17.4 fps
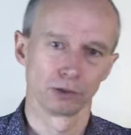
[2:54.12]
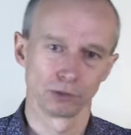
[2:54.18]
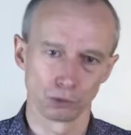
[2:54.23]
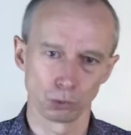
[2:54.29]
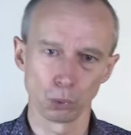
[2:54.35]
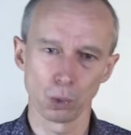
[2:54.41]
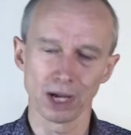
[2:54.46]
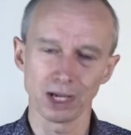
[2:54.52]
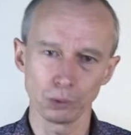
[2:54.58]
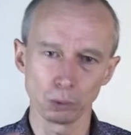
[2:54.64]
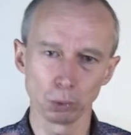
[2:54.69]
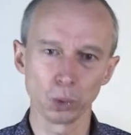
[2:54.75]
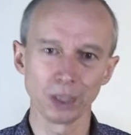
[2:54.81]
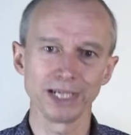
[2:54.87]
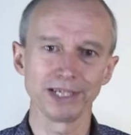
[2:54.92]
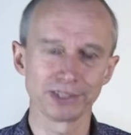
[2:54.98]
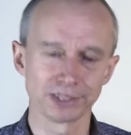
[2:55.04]
the way
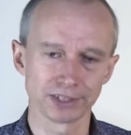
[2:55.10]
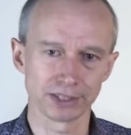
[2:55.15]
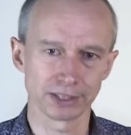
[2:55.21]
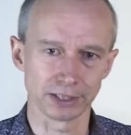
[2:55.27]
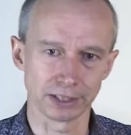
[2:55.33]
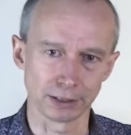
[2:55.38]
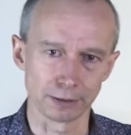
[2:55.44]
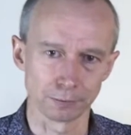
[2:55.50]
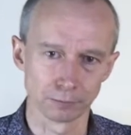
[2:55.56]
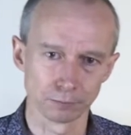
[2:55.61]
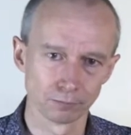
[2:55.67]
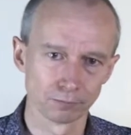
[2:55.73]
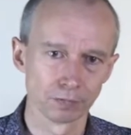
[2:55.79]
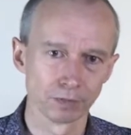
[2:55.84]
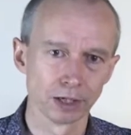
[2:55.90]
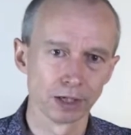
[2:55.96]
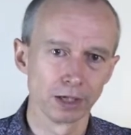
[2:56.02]
we see.
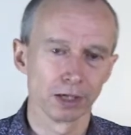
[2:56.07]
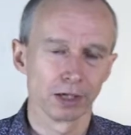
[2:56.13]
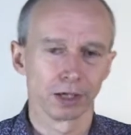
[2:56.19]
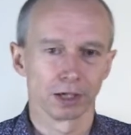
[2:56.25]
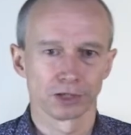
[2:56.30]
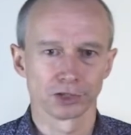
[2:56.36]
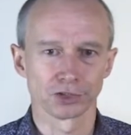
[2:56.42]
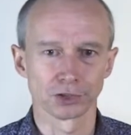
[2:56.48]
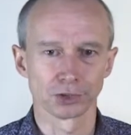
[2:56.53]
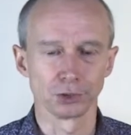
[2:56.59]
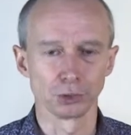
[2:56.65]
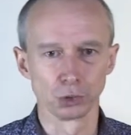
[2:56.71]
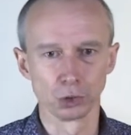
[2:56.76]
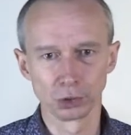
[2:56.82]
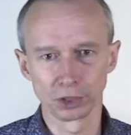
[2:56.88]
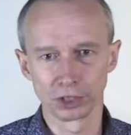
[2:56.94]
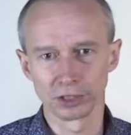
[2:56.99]
So you're
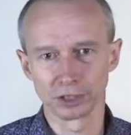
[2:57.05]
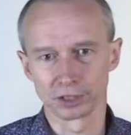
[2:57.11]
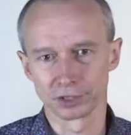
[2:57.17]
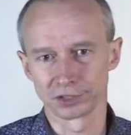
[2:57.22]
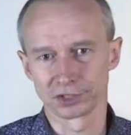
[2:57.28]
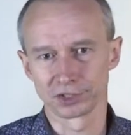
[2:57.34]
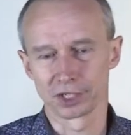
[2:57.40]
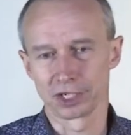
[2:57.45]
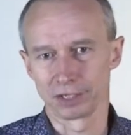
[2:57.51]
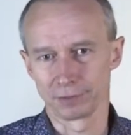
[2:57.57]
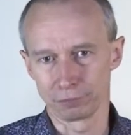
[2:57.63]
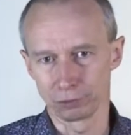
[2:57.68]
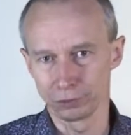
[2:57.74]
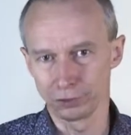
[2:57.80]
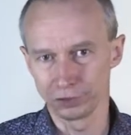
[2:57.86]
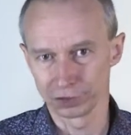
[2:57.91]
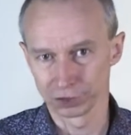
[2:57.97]
looking at, if
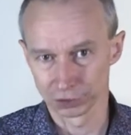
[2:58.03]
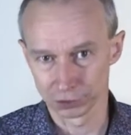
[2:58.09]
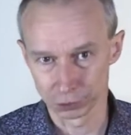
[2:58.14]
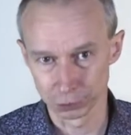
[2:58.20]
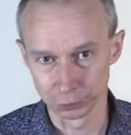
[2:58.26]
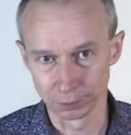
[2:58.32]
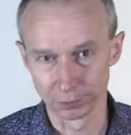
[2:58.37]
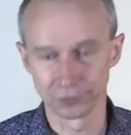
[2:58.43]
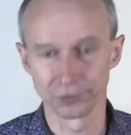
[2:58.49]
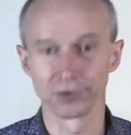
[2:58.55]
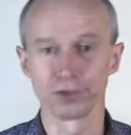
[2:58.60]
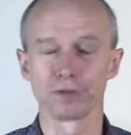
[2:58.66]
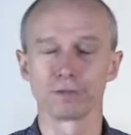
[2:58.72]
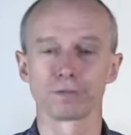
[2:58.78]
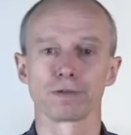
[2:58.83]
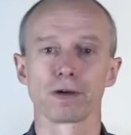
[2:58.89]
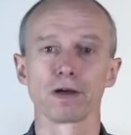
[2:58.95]
you're using a super
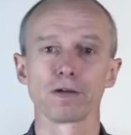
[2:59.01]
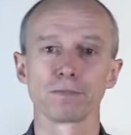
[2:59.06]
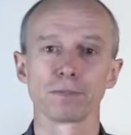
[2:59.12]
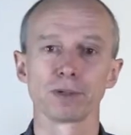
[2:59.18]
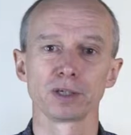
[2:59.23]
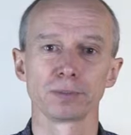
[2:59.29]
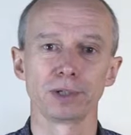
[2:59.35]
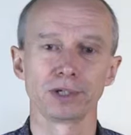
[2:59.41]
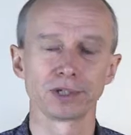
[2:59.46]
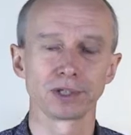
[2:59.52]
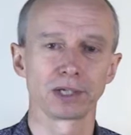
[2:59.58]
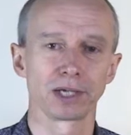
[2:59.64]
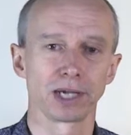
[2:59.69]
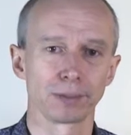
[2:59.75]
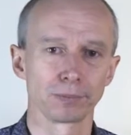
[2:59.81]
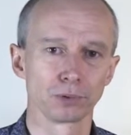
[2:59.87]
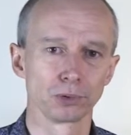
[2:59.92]
35mm
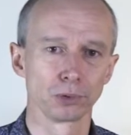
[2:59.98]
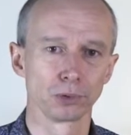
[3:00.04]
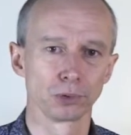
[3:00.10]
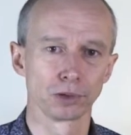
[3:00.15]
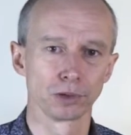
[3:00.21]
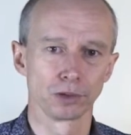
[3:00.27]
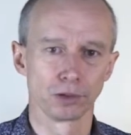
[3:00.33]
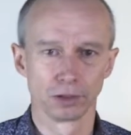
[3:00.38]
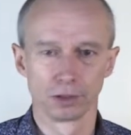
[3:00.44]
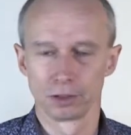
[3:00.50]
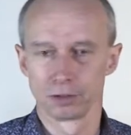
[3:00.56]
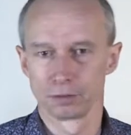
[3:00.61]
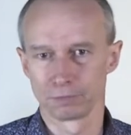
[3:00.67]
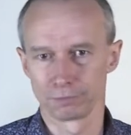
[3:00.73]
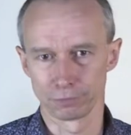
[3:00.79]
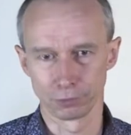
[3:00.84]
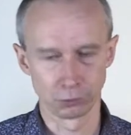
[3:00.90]
camcorder,
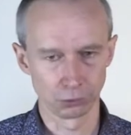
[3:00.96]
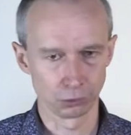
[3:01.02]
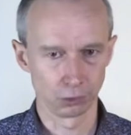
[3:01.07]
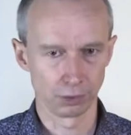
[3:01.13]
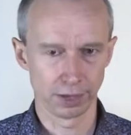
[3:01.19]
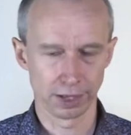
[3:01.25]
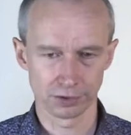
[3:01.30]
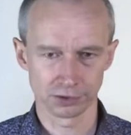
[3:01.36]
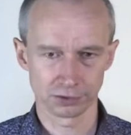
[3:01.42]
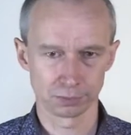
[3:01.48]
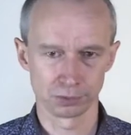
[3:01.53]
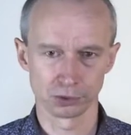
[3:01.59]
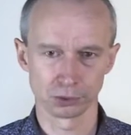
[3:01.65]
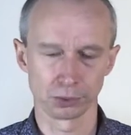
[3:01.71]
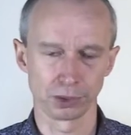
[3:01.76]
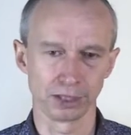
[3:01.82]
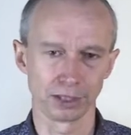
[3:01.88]
focal lengths
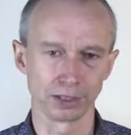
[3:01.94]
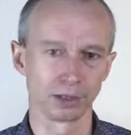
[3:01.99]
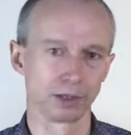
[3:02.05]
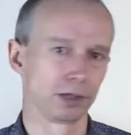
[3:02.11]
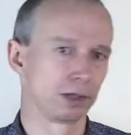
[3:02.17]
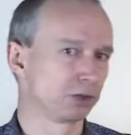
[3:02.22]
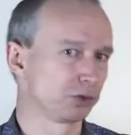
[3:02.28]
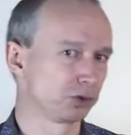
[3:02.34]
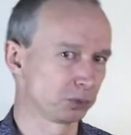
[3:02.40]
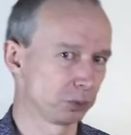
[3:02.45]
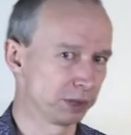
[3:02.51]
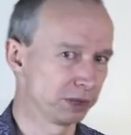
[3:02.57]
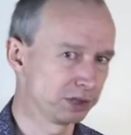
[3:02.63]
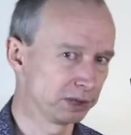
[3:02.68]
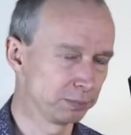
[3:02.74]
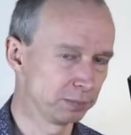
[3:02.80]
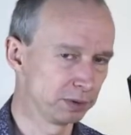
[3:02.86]
between
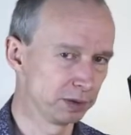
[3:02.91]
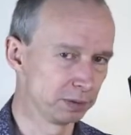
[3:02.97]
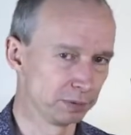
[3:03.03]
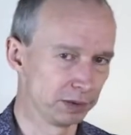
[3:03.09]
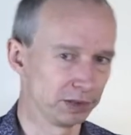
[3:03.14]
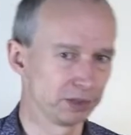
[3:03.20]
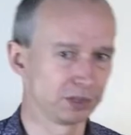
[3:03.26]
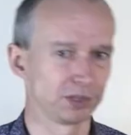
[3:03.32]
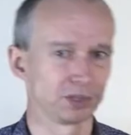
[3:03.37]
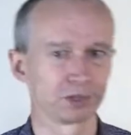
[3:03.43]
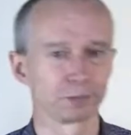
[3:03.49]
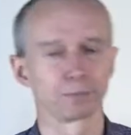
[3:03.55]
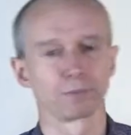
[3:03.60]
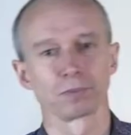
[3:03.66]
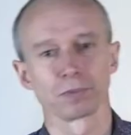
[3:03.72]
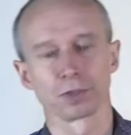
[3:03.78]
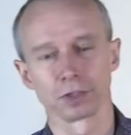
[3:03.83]
20mm
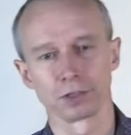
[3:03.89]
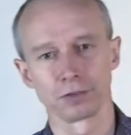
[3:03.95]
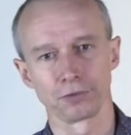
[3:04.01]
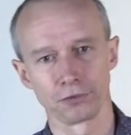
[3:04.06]
and